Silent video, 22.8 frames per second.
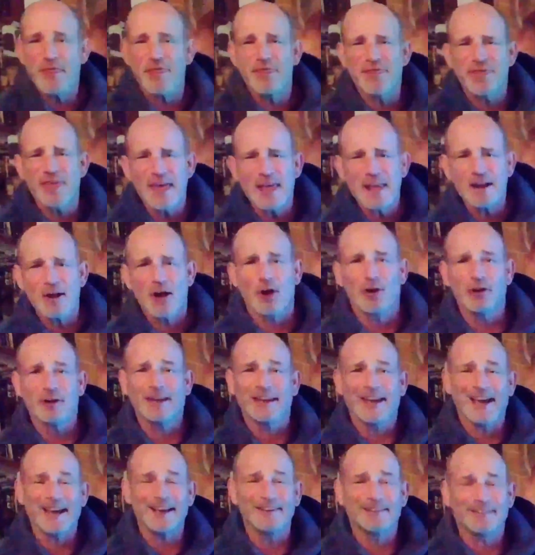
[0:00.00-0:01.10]
a thing on
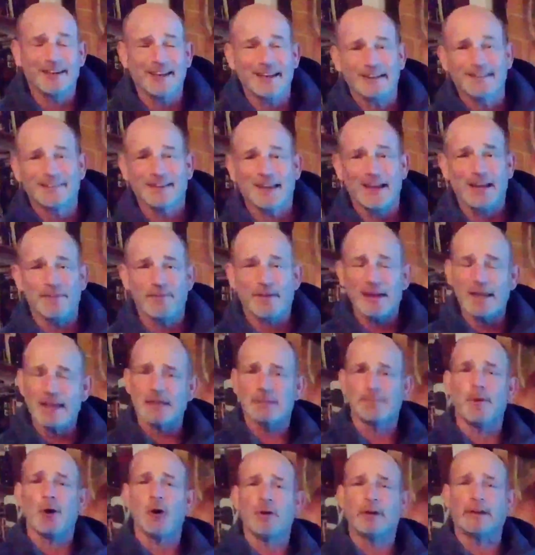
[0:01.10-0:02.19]
KCTV.
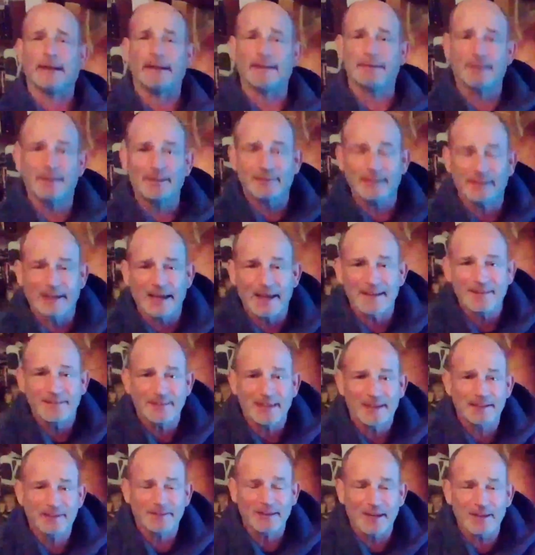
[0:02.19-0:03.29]
He's more addicted to
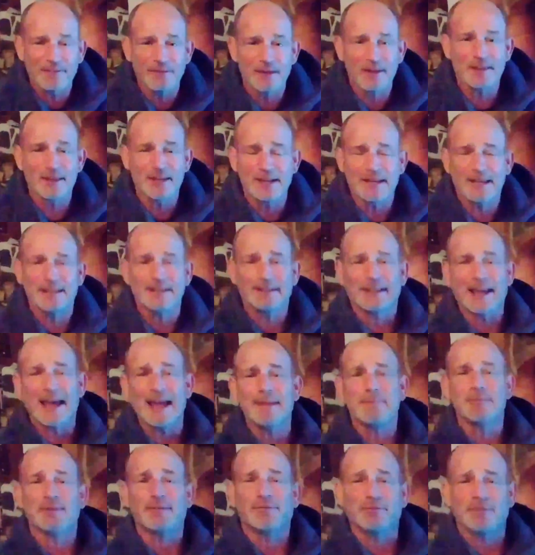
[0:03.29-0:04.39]
KCTV than he is
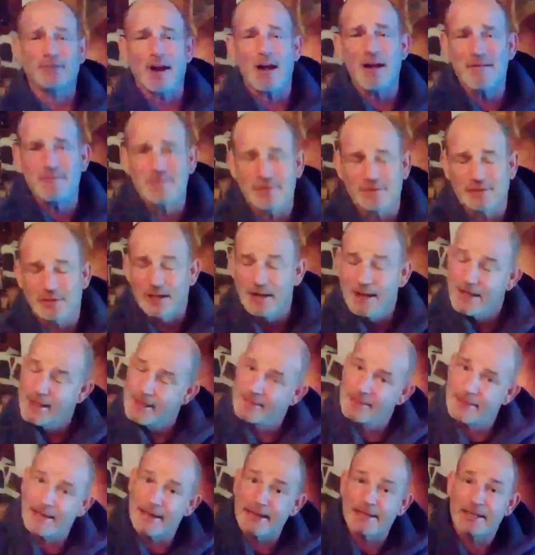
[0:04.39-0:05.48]
Games of Thrones.
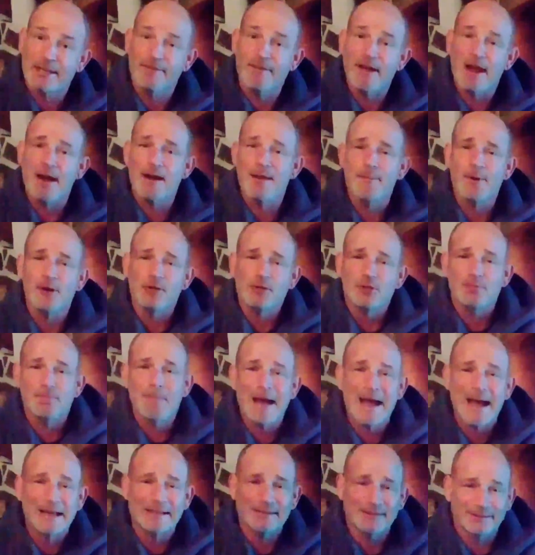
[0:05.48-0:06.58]
Thank you very much,
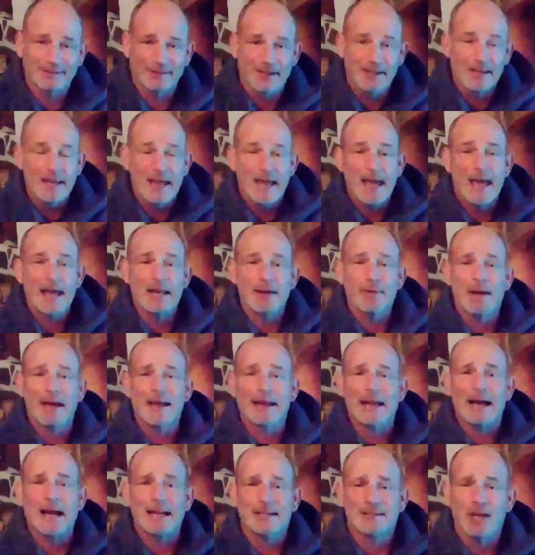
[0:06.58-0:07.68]
Matt.
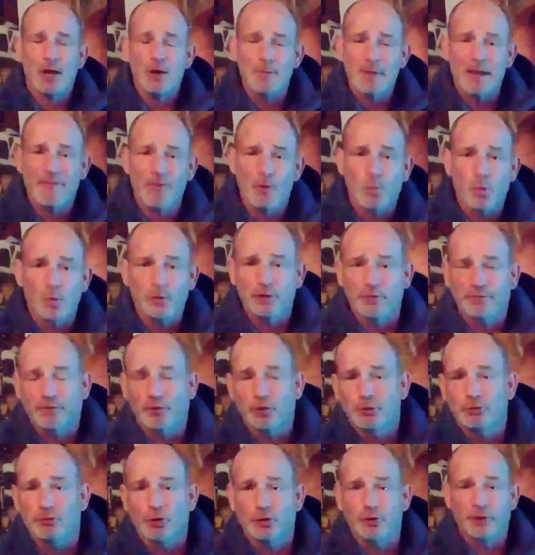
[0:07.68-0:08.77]
Anyway, guys, hope you have a
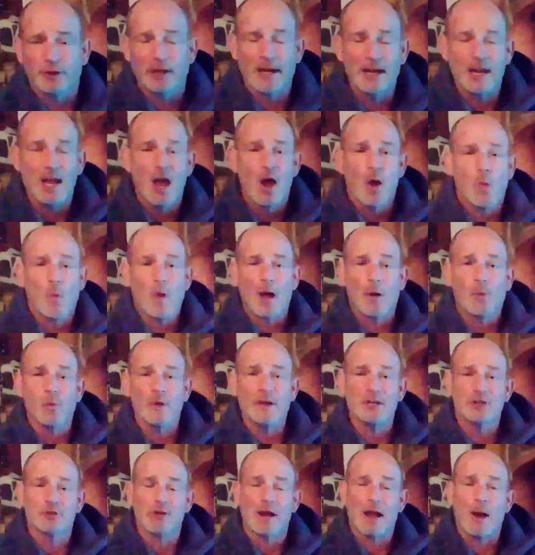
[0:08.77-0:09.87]
wonderful Sunday while
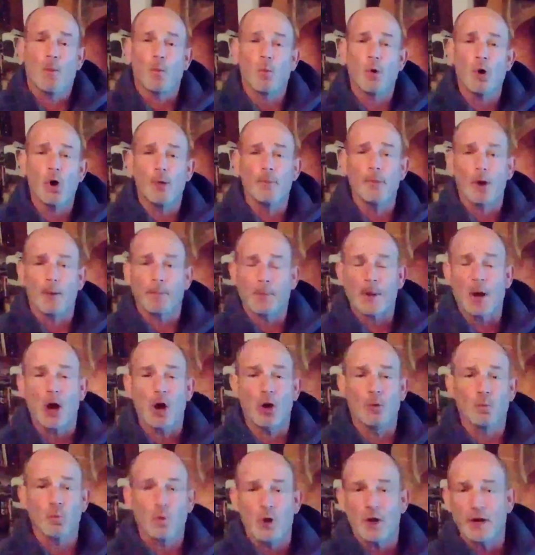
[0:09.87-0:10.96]
we try and warm up
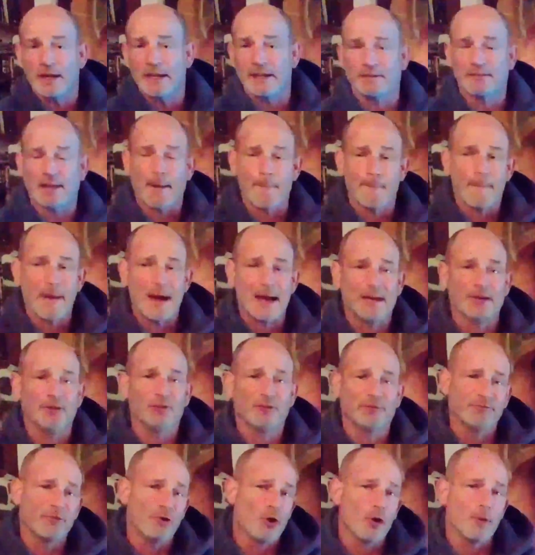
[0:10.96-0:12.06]
on what is a
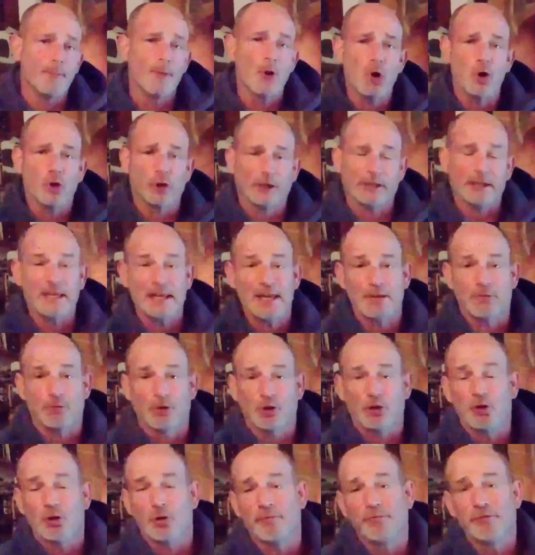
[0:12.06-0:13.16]
minus four morning here
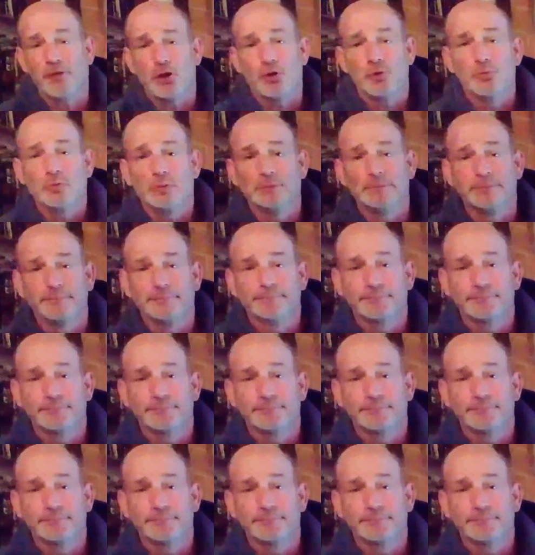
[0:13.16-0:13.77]
on Corfu.